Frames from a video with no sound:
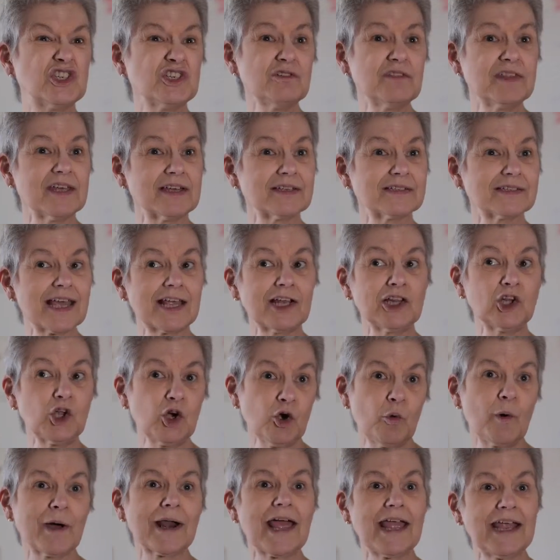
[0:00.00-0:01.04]
do this, and
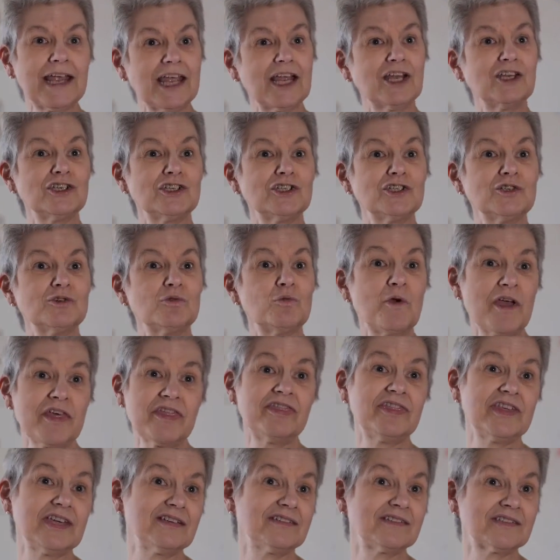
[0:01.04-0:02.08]
look what I can do
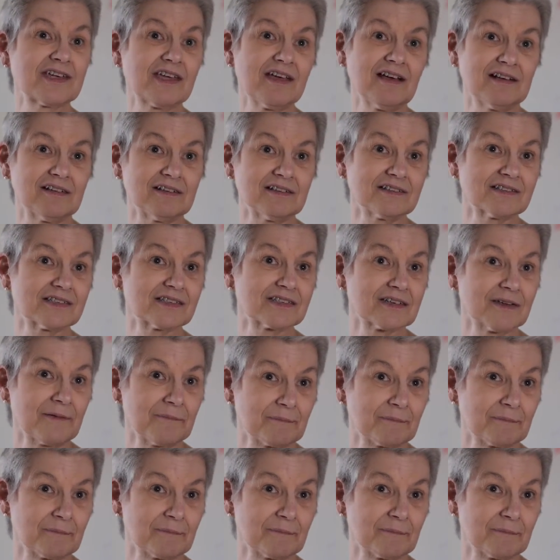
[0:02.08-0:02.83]
with these skills.